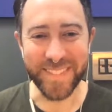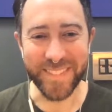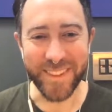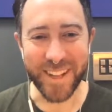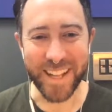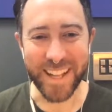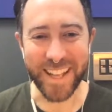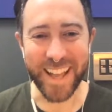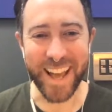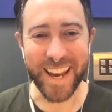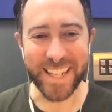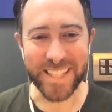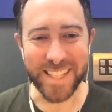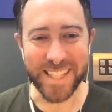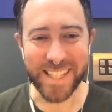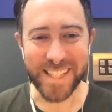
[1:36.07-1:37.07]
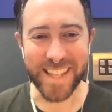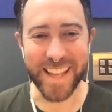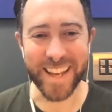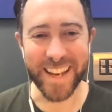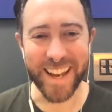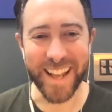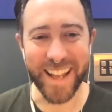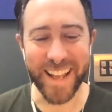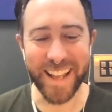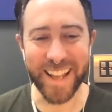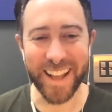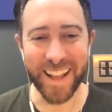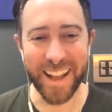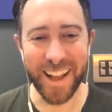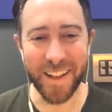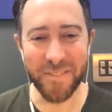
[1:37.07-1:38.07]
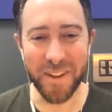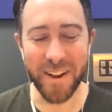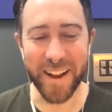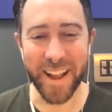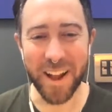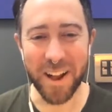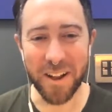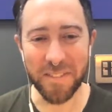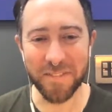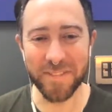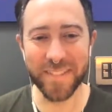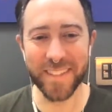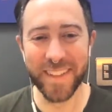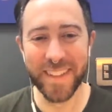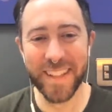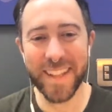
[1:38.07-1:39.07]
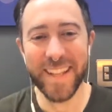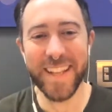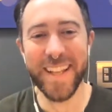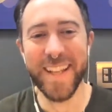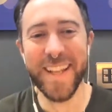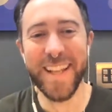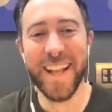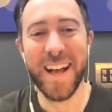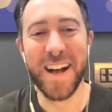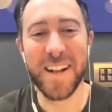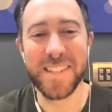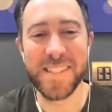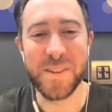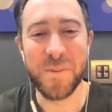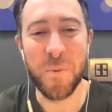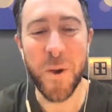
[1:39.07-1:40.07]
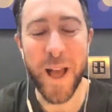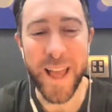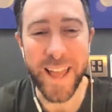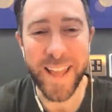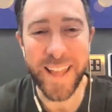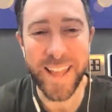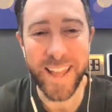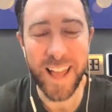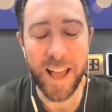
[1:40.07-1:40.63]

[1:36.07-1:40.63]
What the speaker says: I kind of just did in a very half-hearted way.